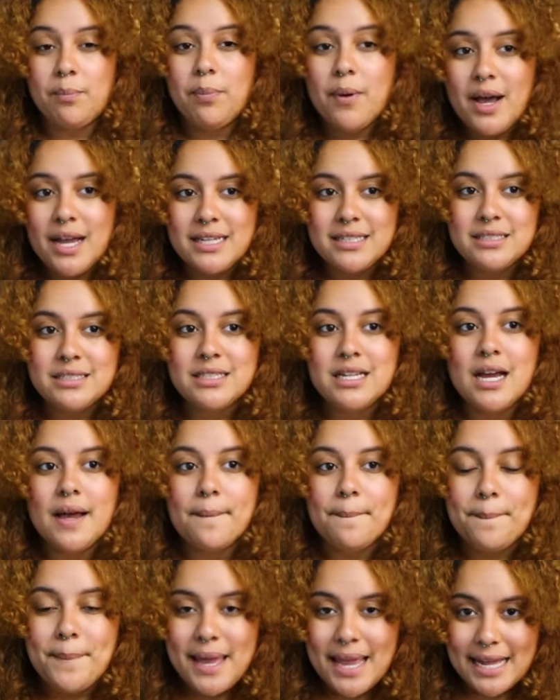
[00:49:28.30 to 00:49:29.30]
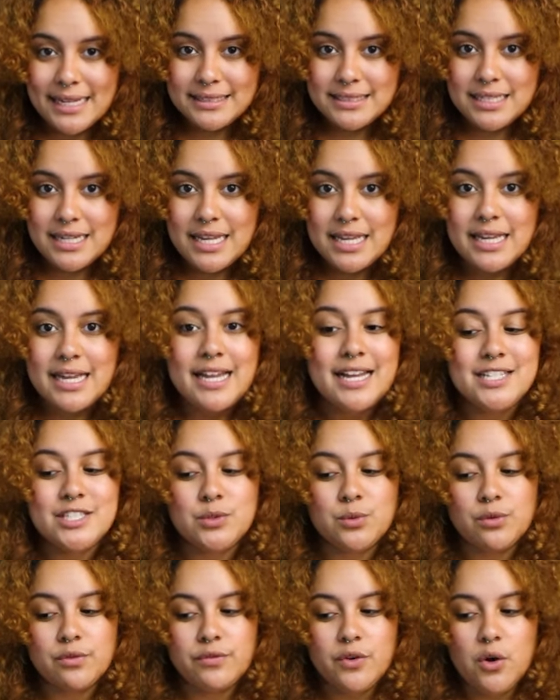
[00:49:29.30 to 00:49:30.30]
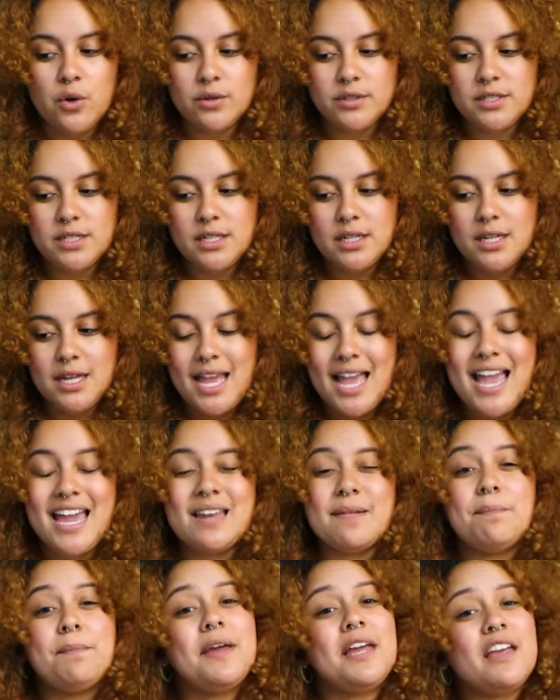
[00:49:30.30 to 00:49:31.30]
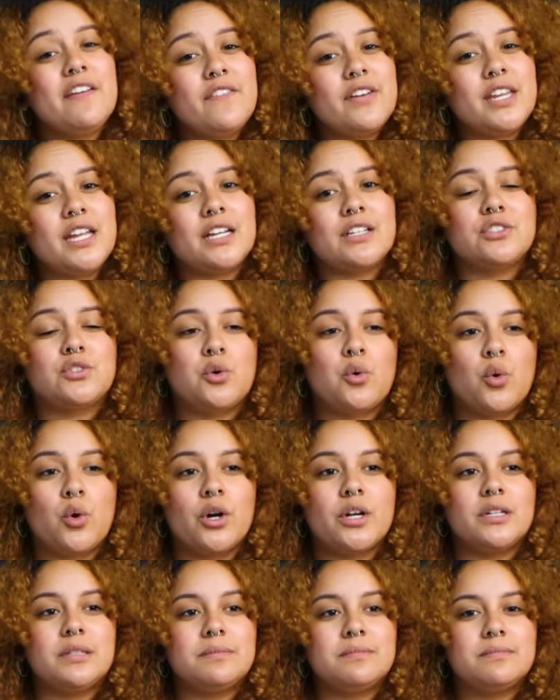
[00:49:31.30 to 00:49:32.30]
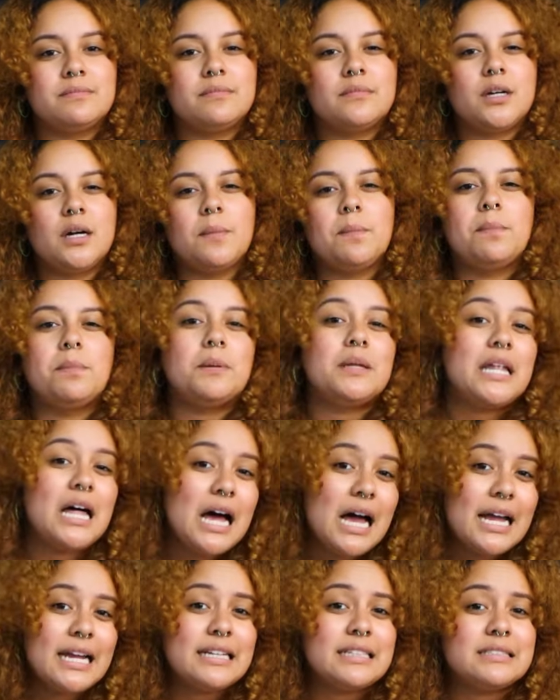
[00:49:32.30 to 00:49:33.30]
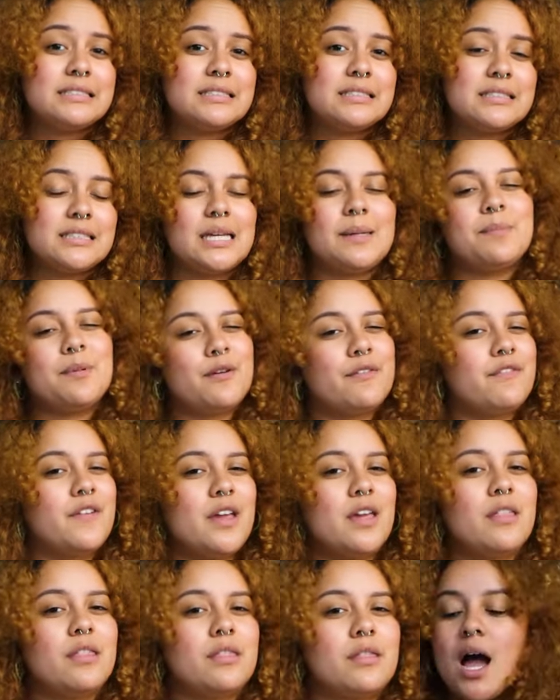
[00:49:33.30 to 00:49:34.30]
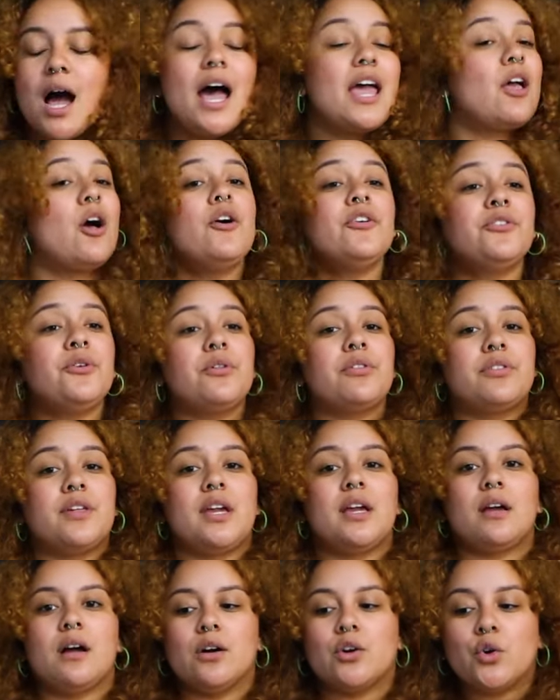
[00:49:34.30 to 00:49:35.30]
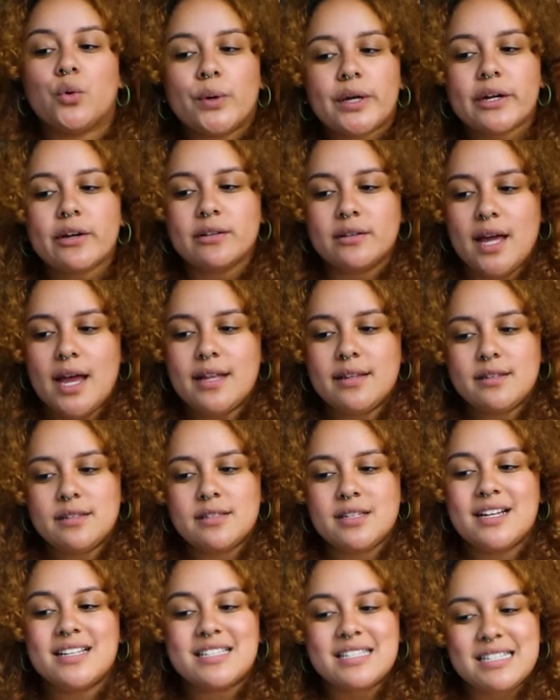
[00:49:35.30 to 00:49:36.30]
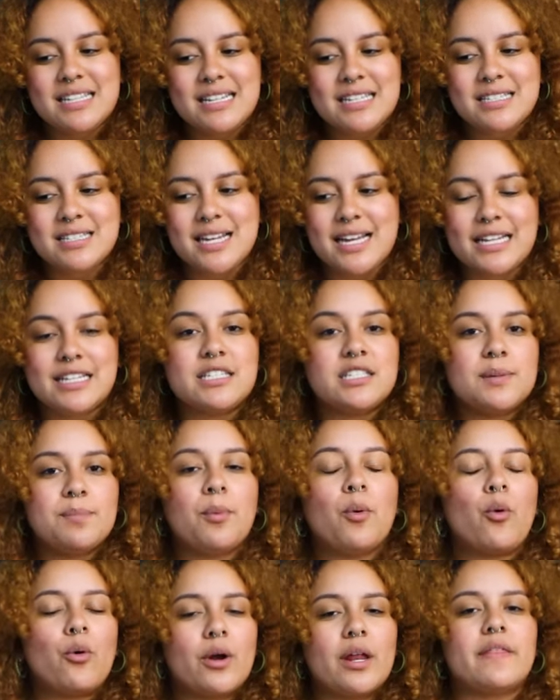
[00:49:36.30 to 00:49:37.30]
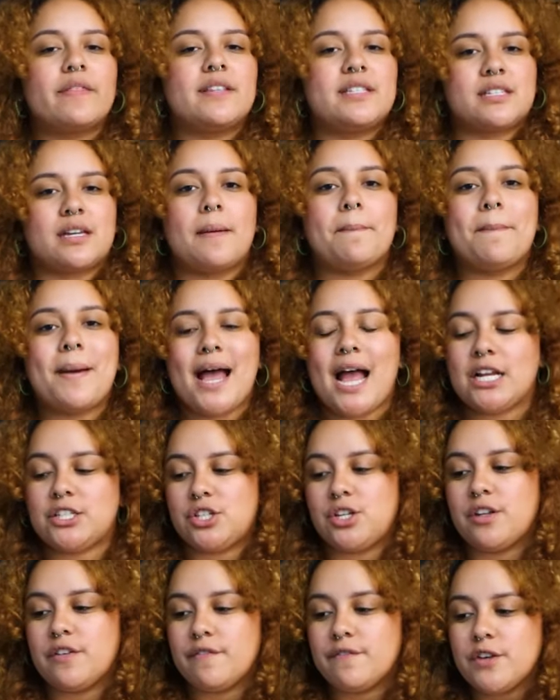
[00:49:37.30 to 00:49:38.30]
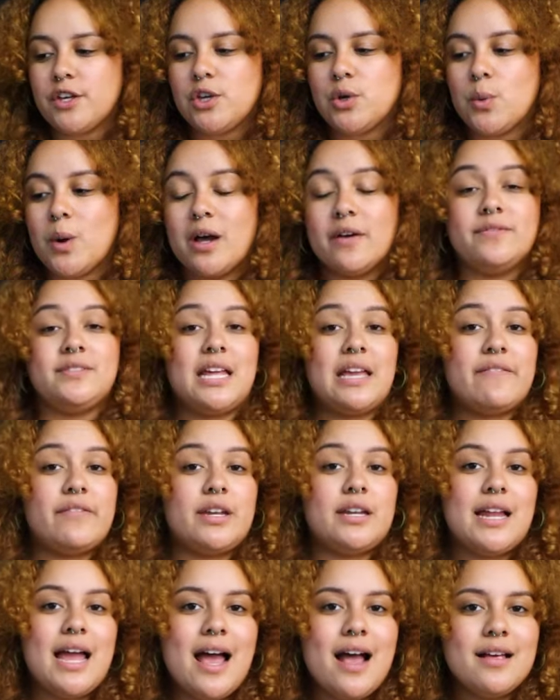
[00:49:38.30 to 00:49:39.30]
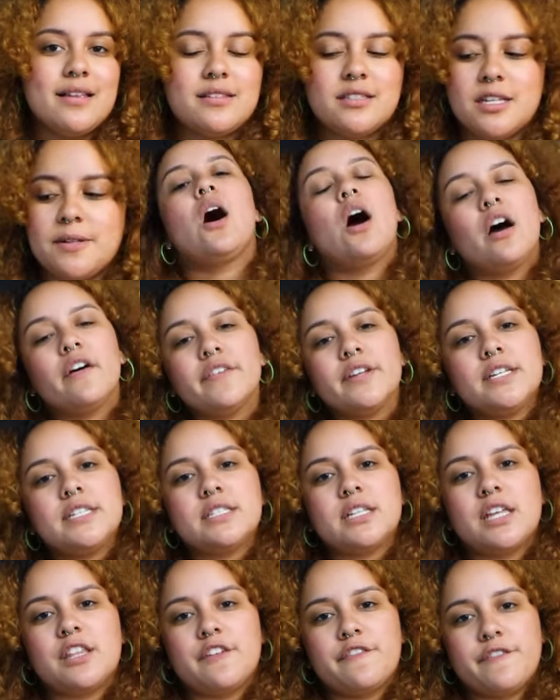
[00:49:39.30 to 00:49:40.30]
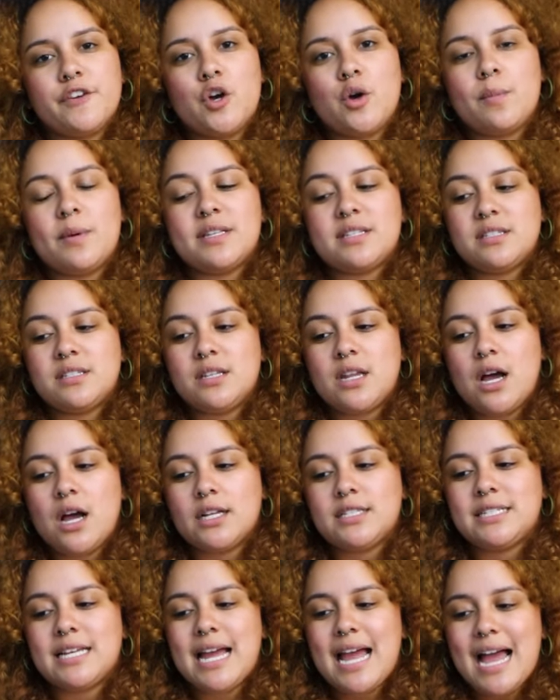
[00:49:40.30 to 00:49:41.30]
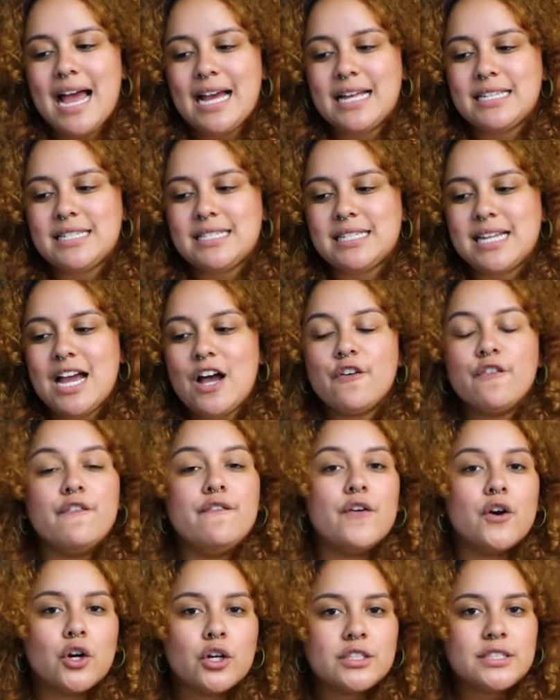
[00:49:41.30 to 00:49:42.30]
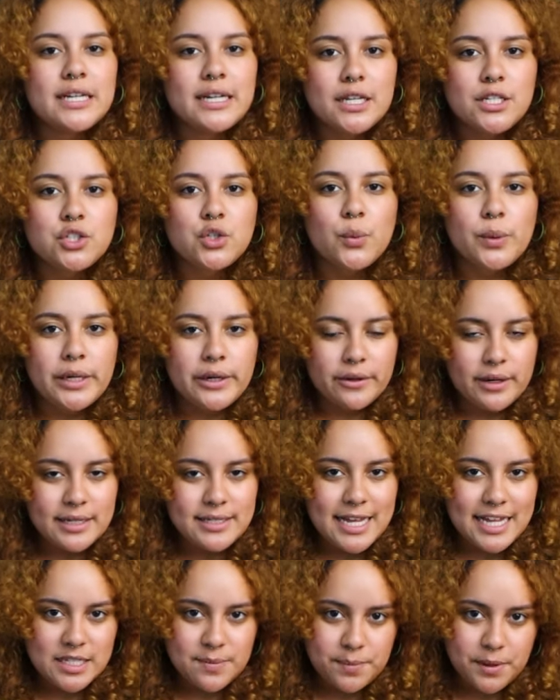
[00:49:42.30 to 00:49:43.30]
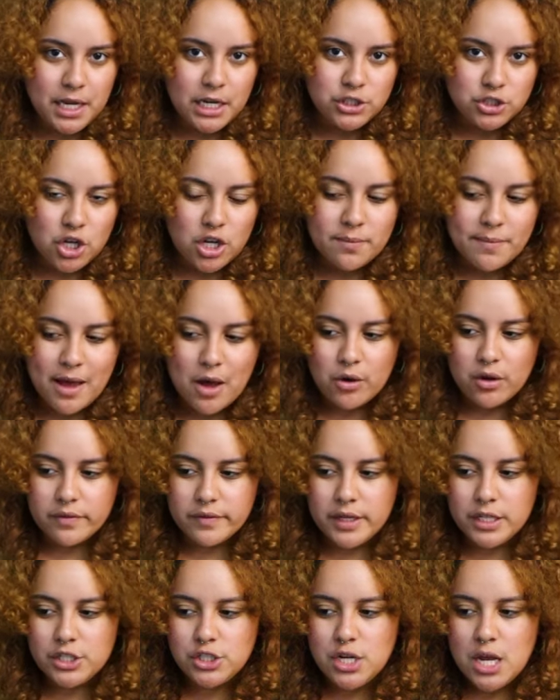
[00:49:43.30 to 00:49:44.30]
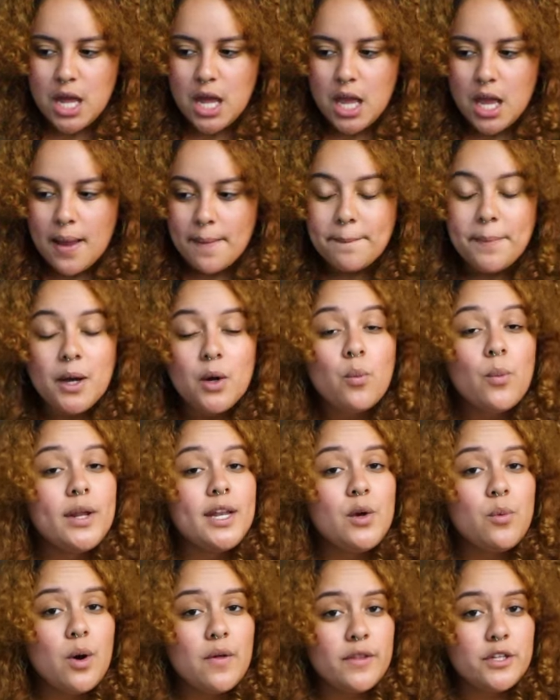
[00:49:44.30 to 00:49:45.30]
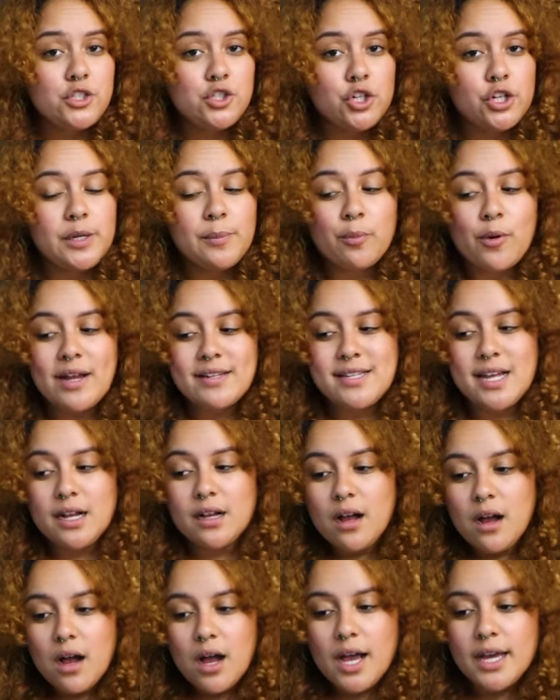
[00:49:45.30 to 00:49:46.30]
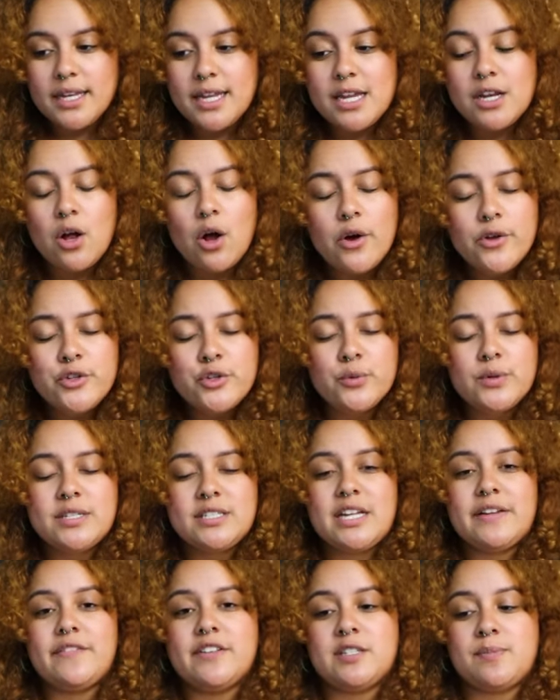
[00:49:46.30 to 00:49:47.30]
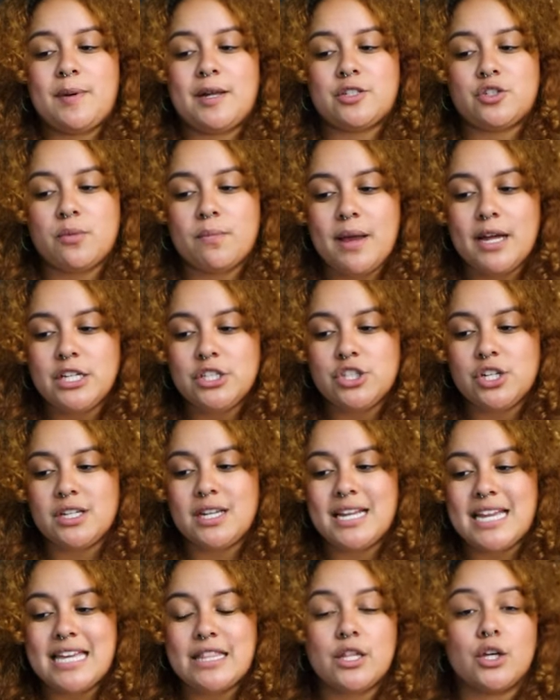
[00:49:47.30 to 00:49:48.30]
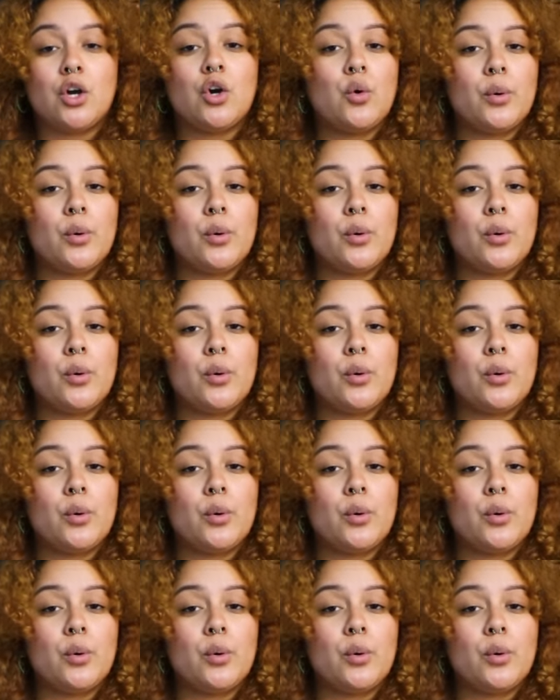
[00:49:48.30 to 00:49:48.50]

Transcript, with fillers: but abandoning its revolt and pivoting toward a blind leap of faith. I also think a queer lens assists in supporting this compassionate view of David and S. Obviously, the film is not as overt in its queerness as Being John Malkovich, but when it won the jury prize at C O D, it also received a special mention in the